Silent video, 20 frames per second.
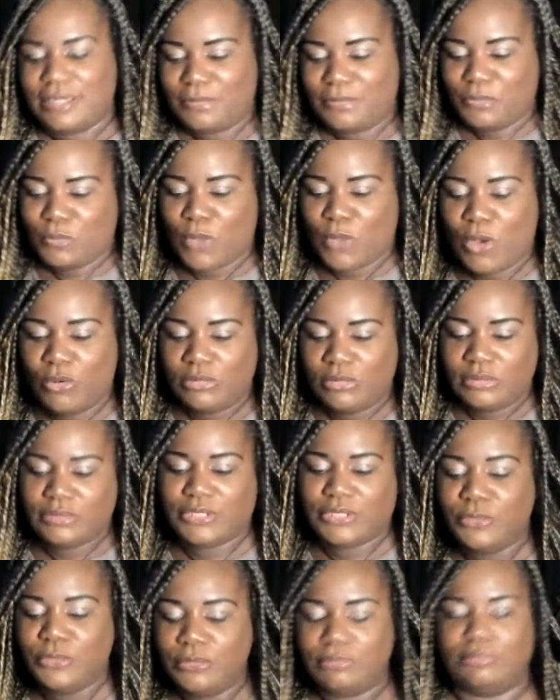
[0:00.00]
Won't
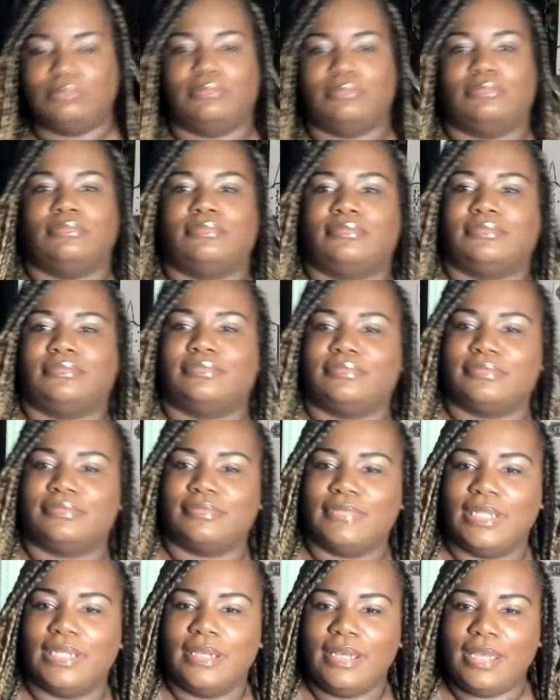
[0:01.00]
do.
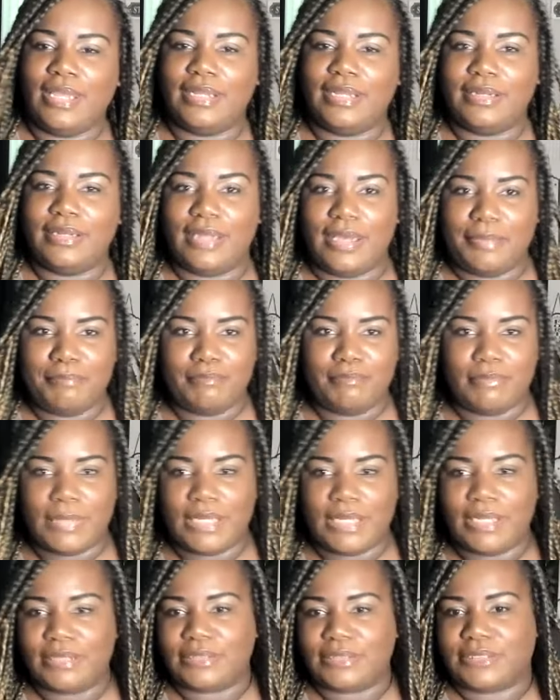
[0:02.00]
Ain't nothing
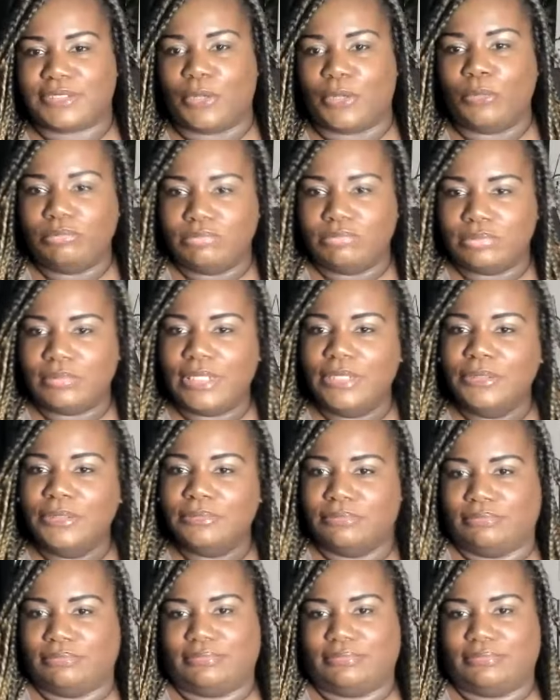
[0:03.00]
but a soap blue.